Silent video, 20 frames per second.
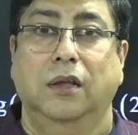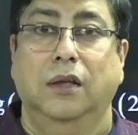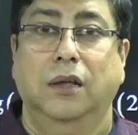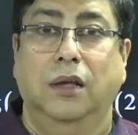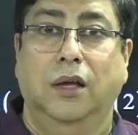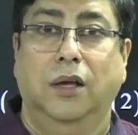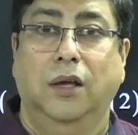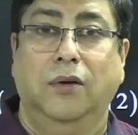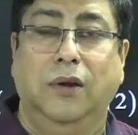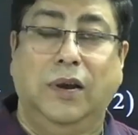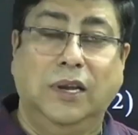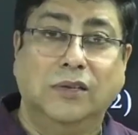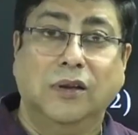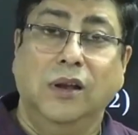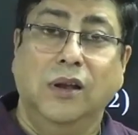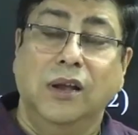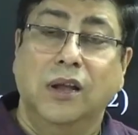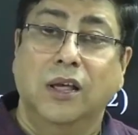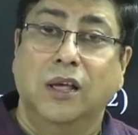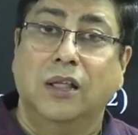what is
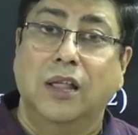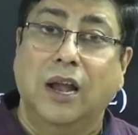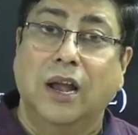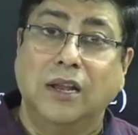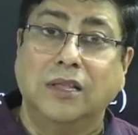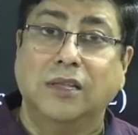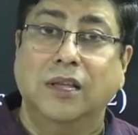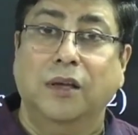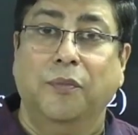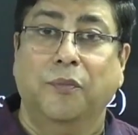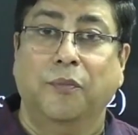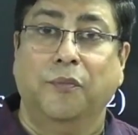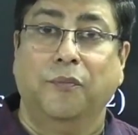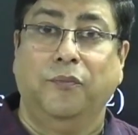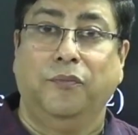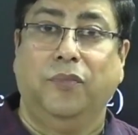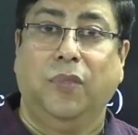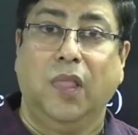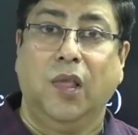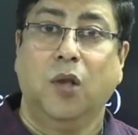called? That is the
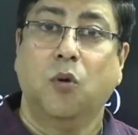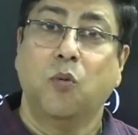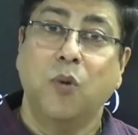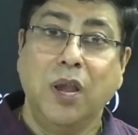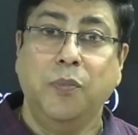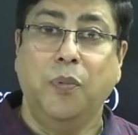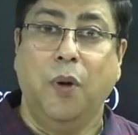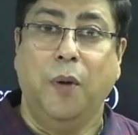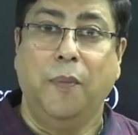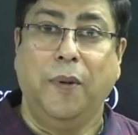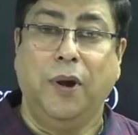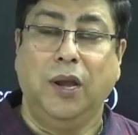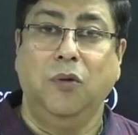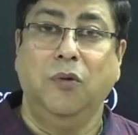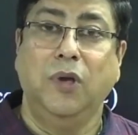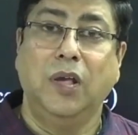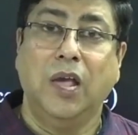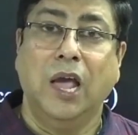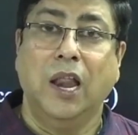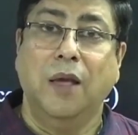Queen property.
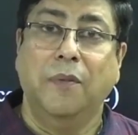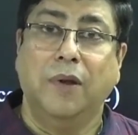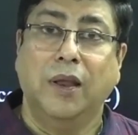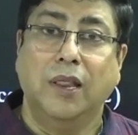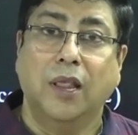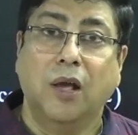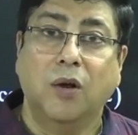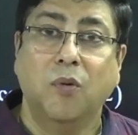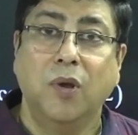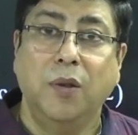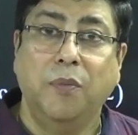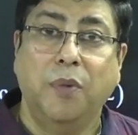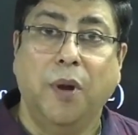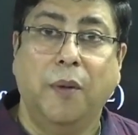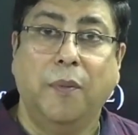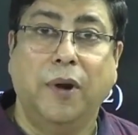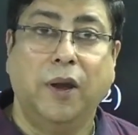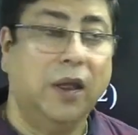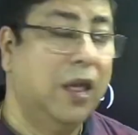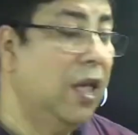We can apply the Queen
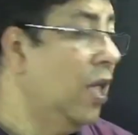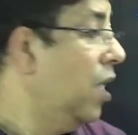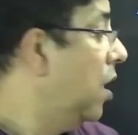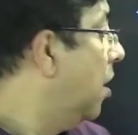property.